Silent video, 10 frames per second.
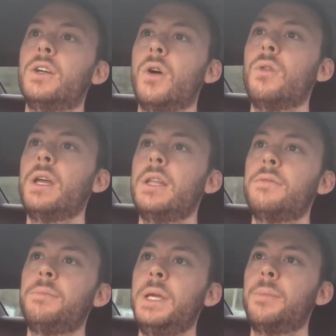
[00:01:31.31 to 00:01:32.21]
Go look at
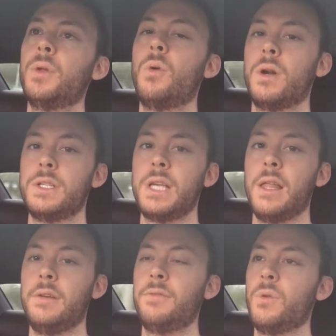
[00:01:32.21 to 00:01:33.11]
the people who are
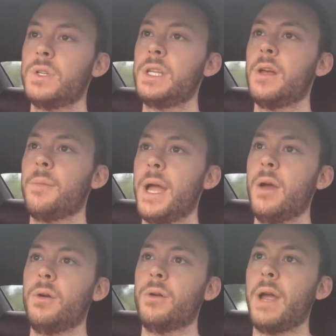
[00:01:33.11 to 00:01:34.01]
selling for sale by
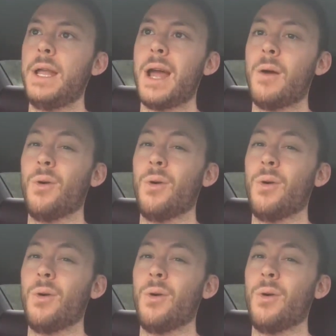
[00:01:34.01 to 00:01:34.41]
owner right now,